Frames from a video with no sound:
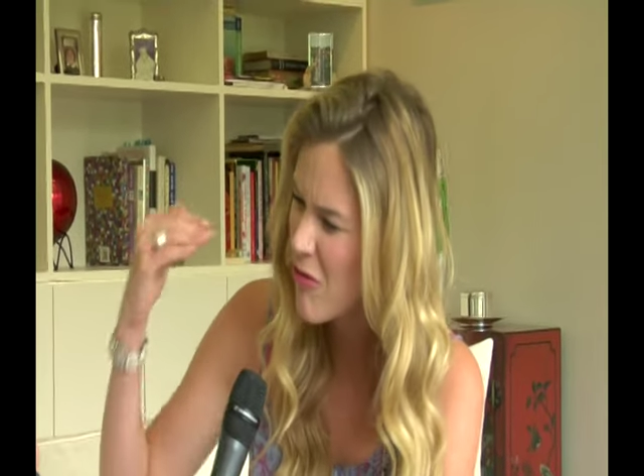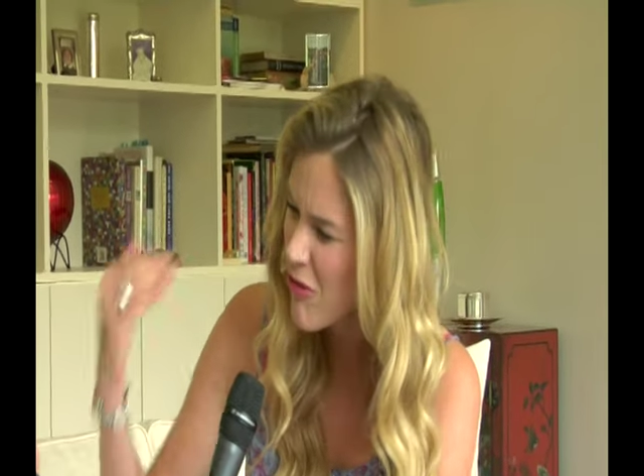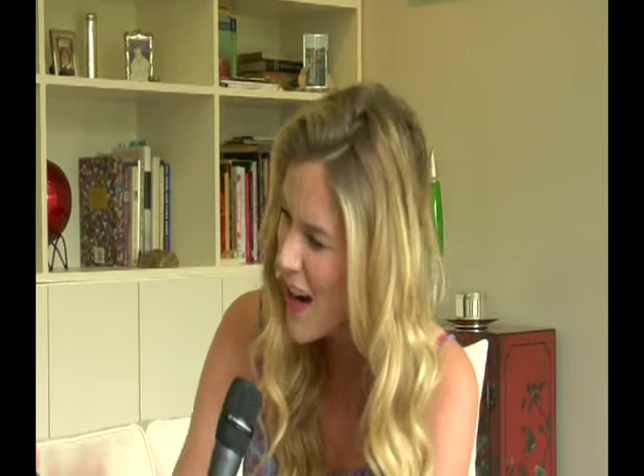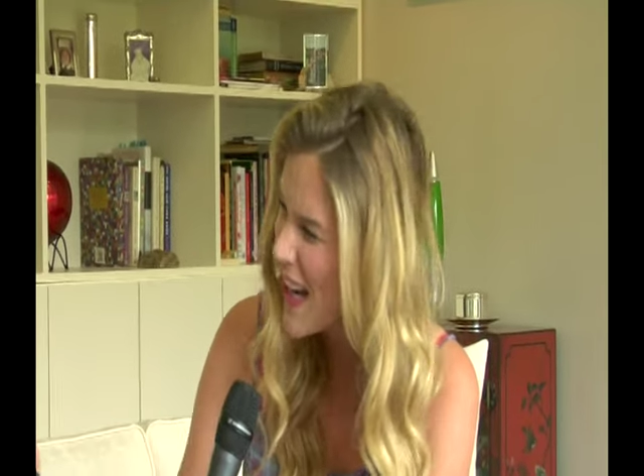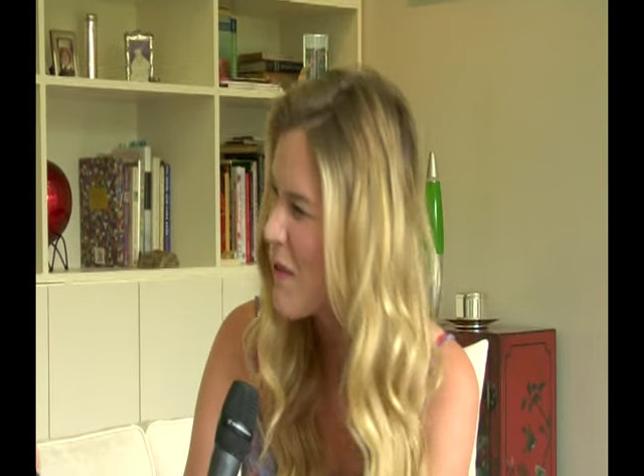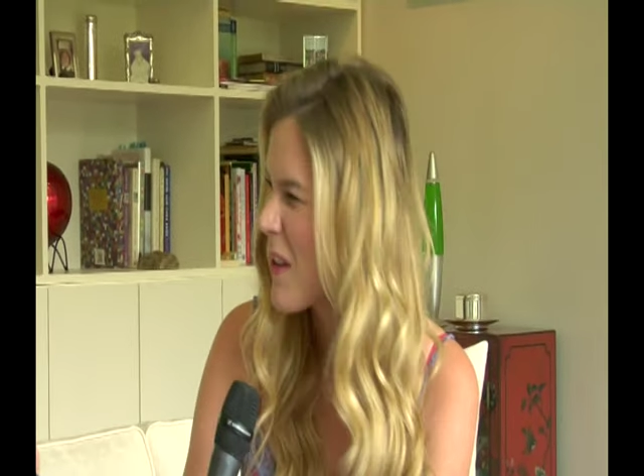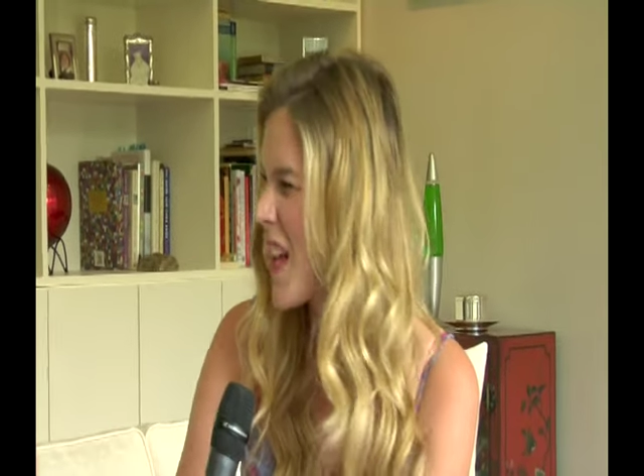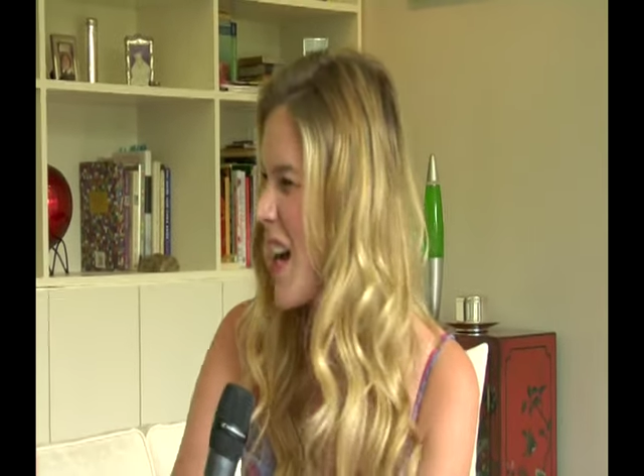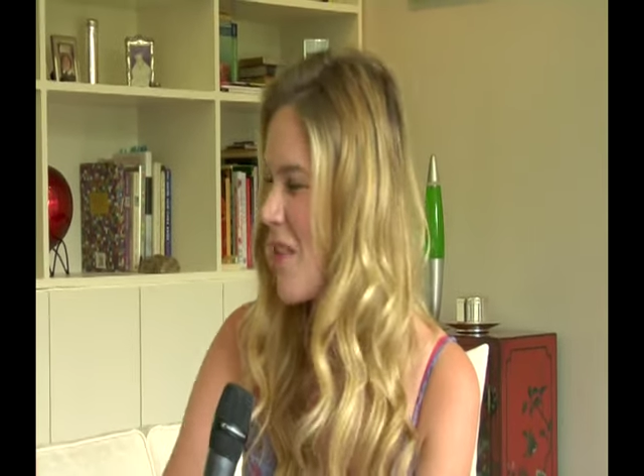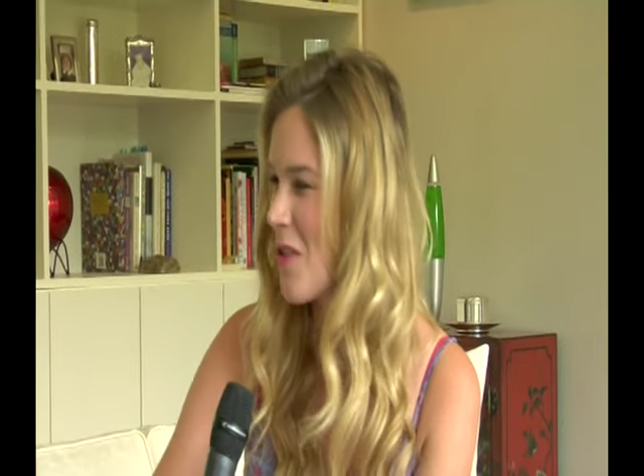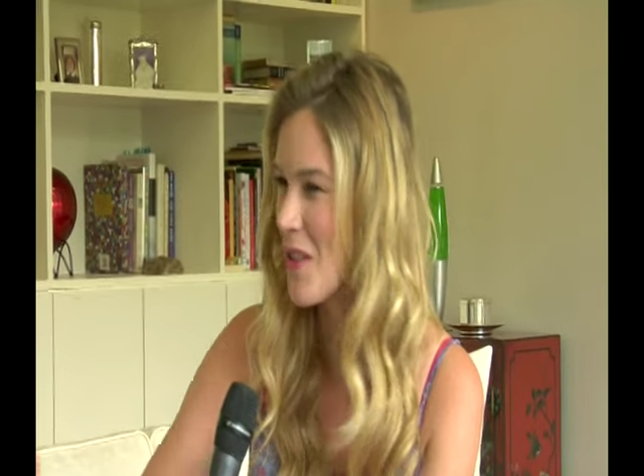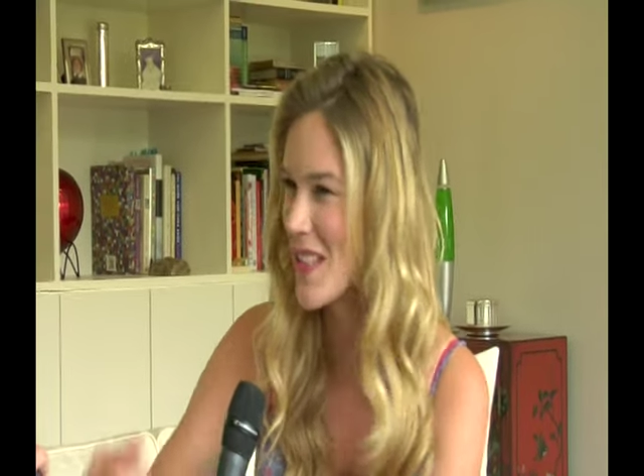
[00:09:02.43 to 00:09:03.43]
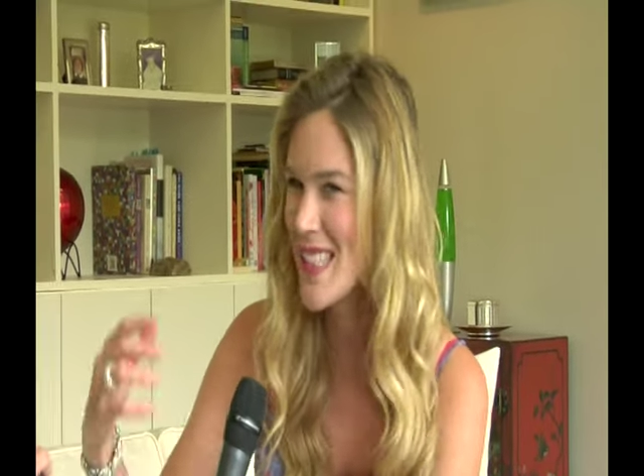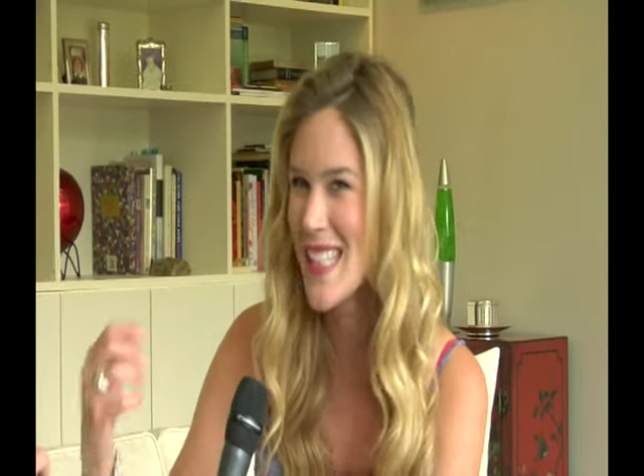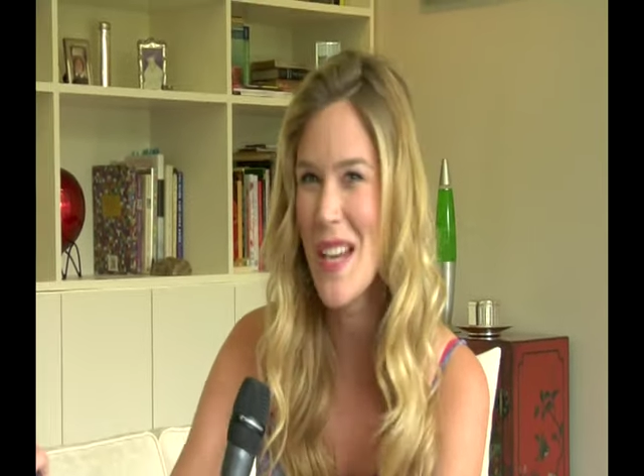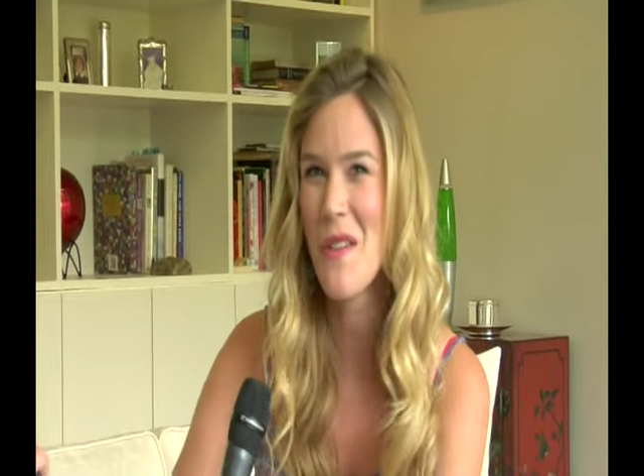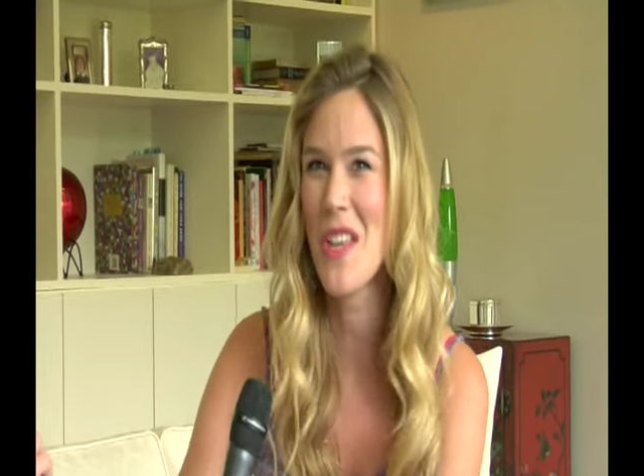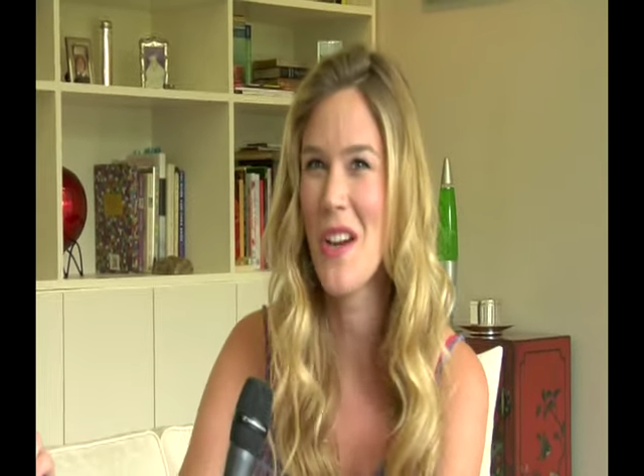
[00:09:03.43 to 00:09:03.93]
write with her or
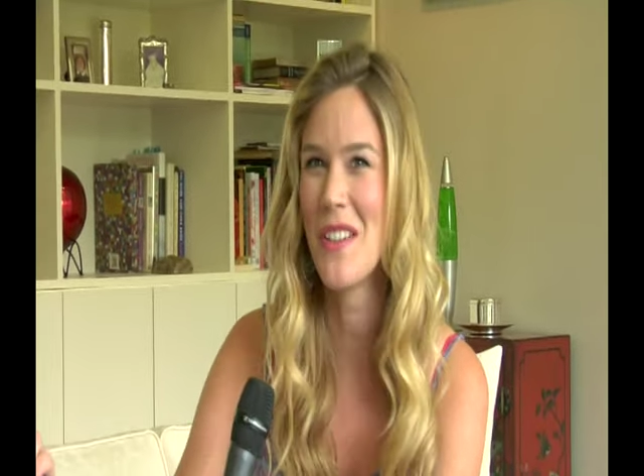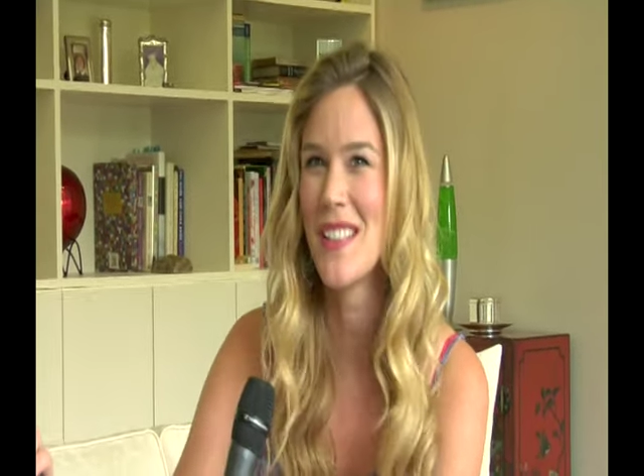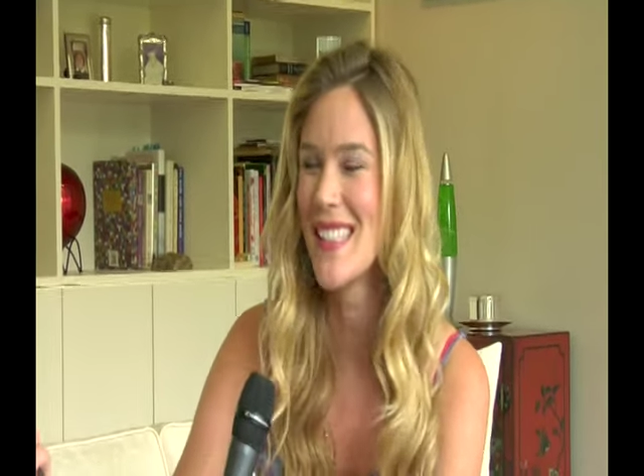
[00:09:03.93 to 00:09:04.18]
sing with her on